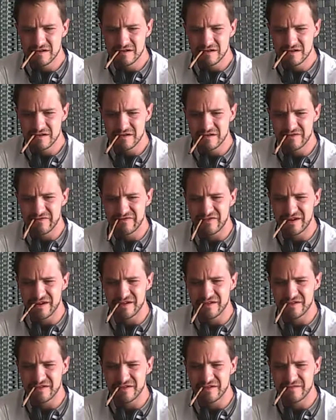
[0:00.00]
The
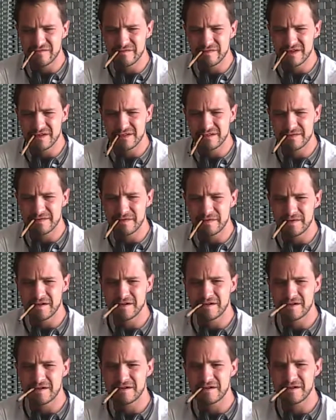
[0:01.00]
father of Muslim
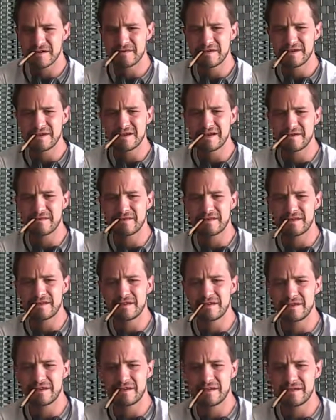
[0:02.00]
American Army captain
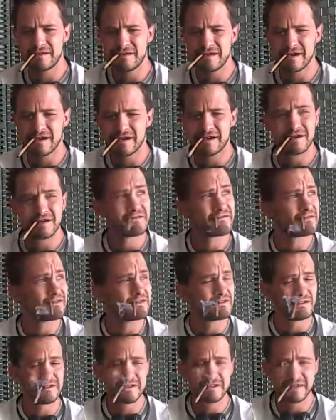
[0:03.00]
killed in Iraq offered
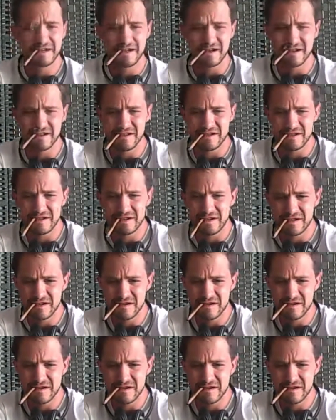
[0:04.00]
a challenge